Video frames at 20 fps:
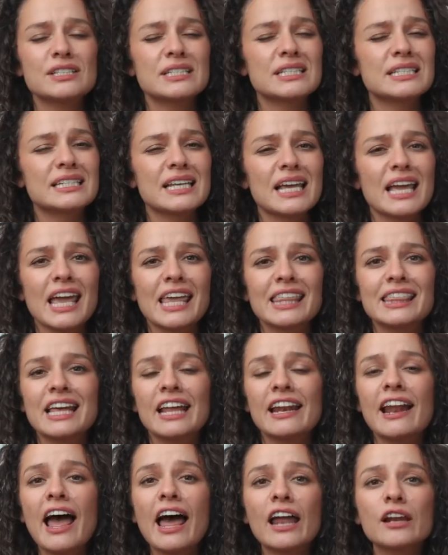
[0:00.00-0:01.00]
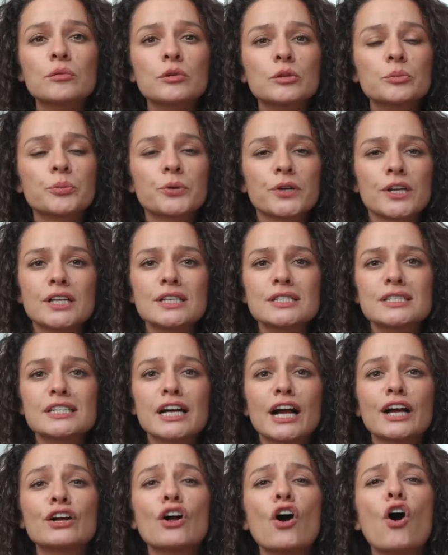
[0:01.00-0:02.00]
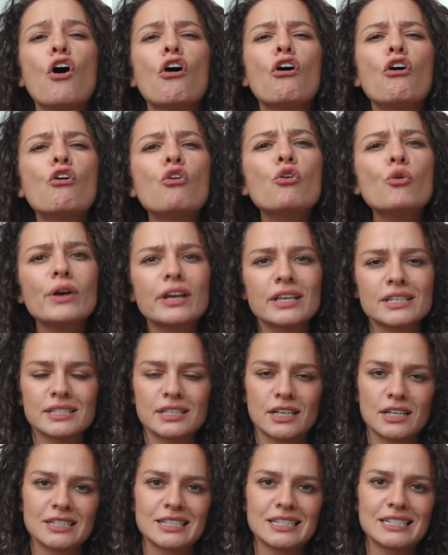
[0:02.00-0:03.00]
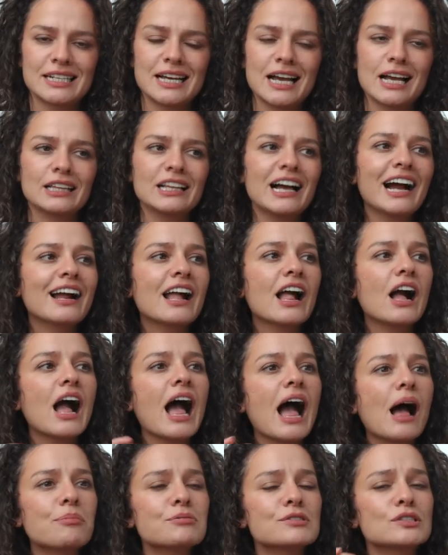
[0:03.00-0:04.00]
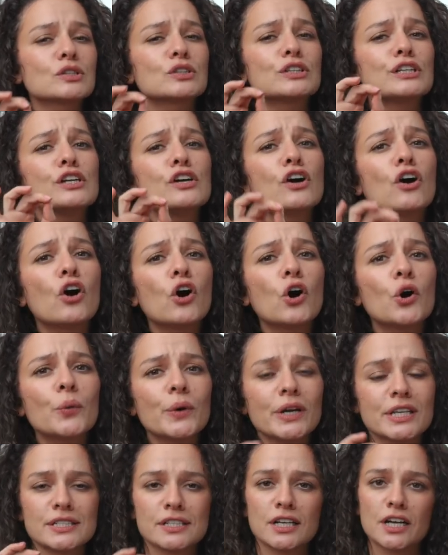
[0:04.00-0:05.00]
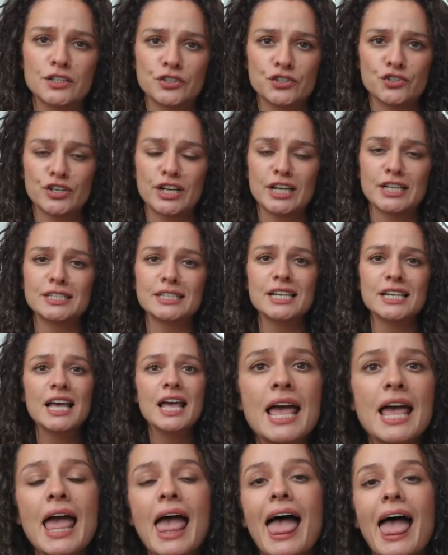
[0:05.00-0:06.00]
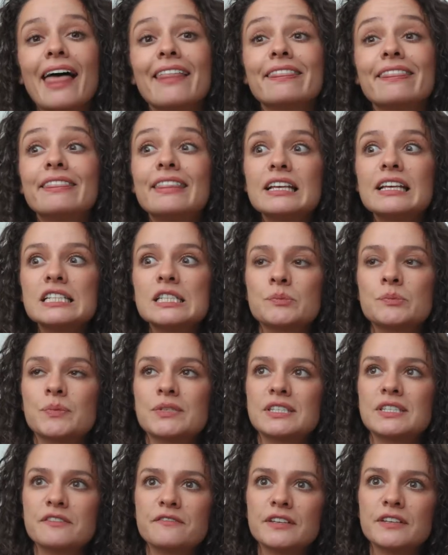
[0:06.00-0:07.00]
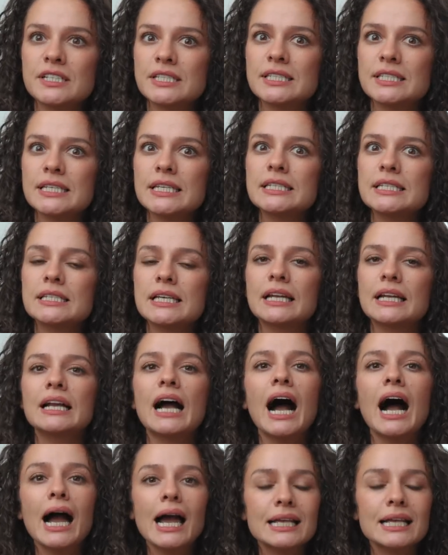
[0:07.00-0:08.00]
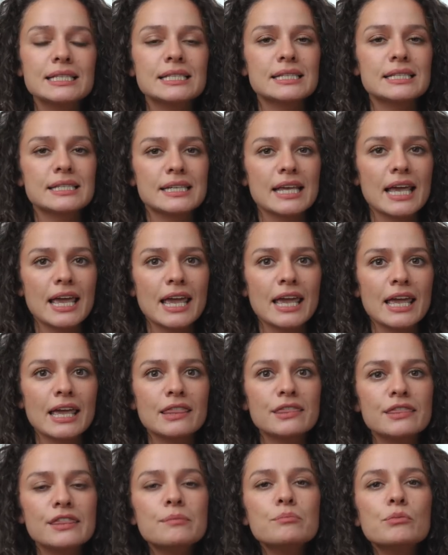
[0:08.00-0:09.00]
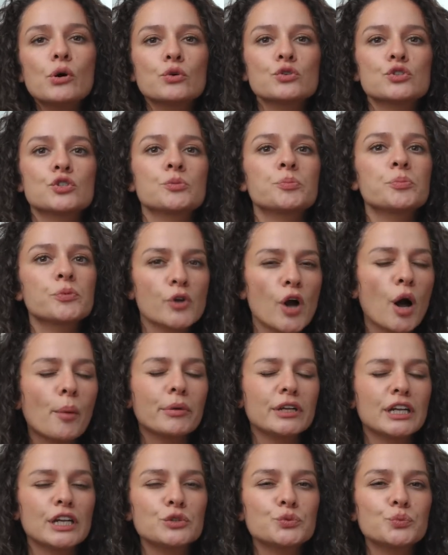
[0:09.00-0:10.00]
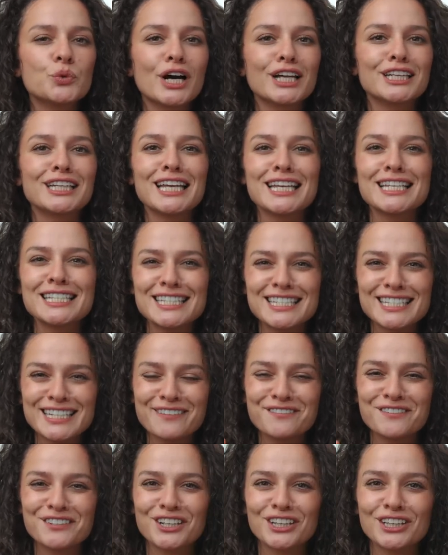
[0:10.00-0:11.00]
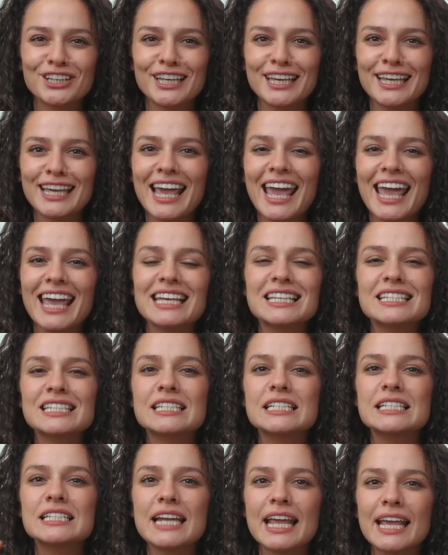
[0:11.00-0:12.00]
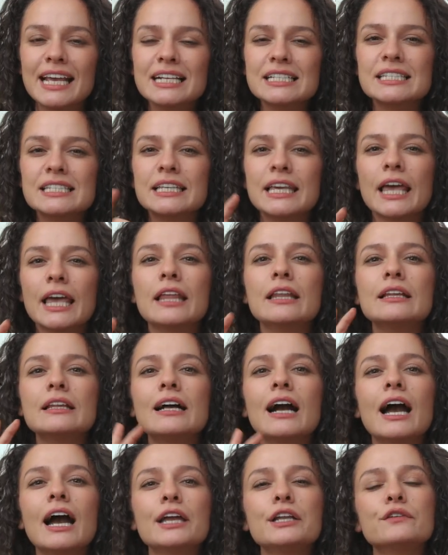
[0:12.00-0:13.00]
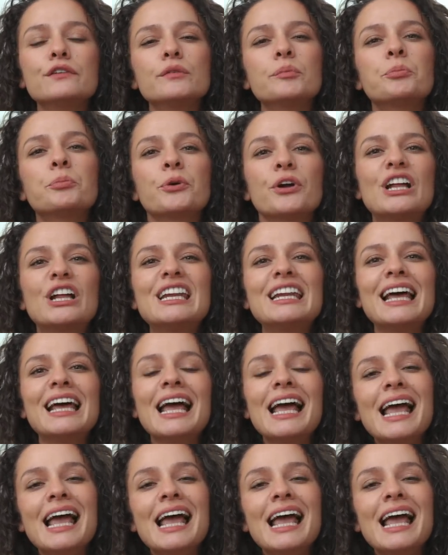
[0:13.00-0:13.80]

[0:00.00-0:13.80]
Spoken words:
to say that animal prints are always on style, are absolutely always on trend. And this specific season, I'd say the most prominent one is definitely a snakeskin kind of a print.